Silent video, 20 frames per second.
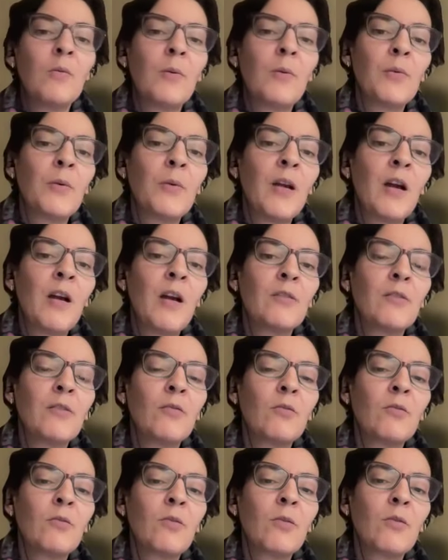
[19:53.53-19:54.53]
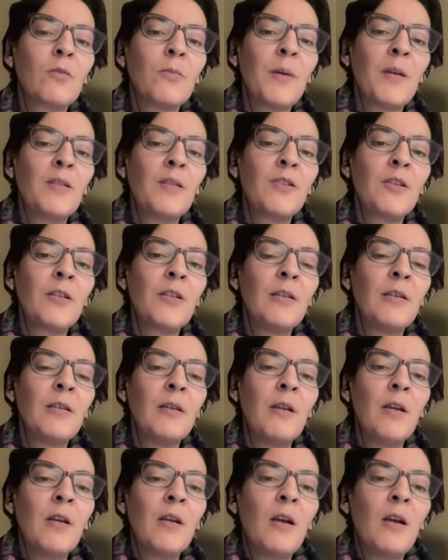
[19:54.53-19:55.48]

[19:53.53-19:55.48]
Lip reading: with regards to sort of Beijing